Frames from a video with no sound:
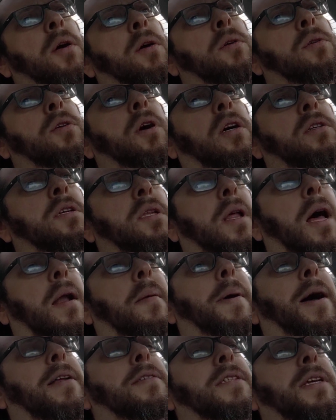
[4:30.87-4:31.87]
who talks a lot
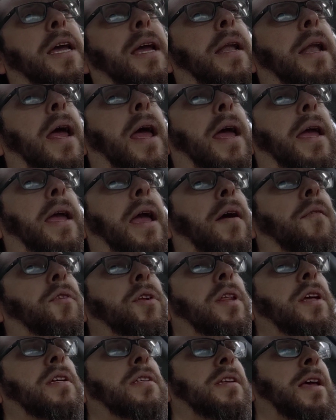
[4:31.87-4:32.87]
about saying, "Hey,
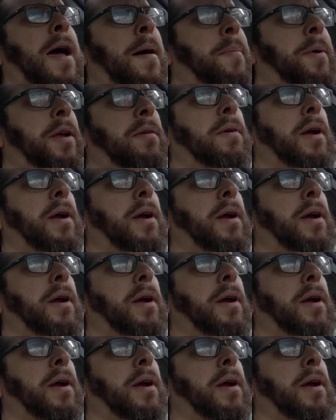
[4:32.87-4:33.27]
everything that's happening